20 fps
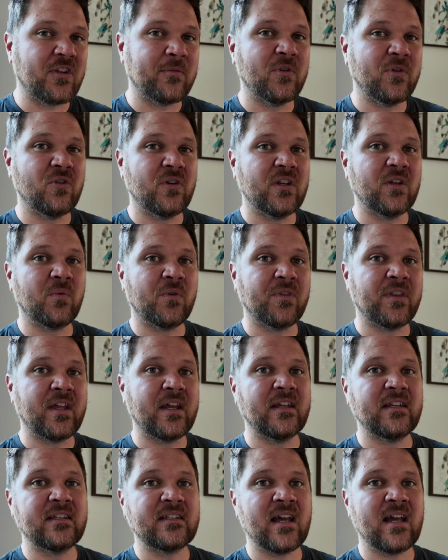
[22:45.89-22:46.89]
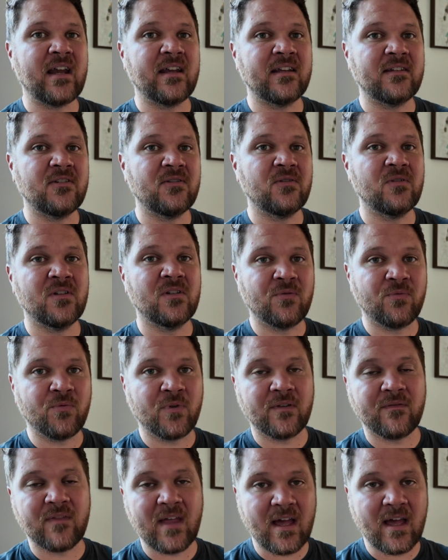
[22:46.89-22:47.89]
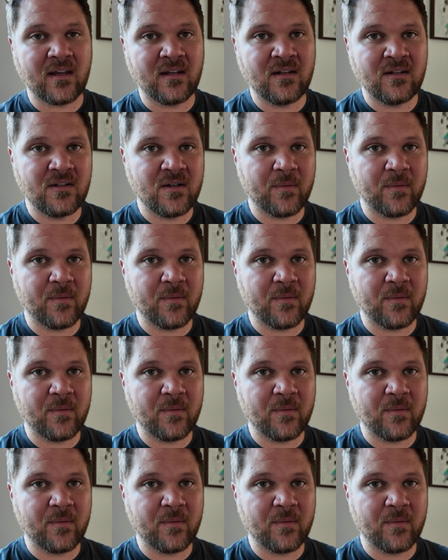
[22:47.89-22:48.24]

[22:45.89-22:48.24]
community when they decided to get rid of that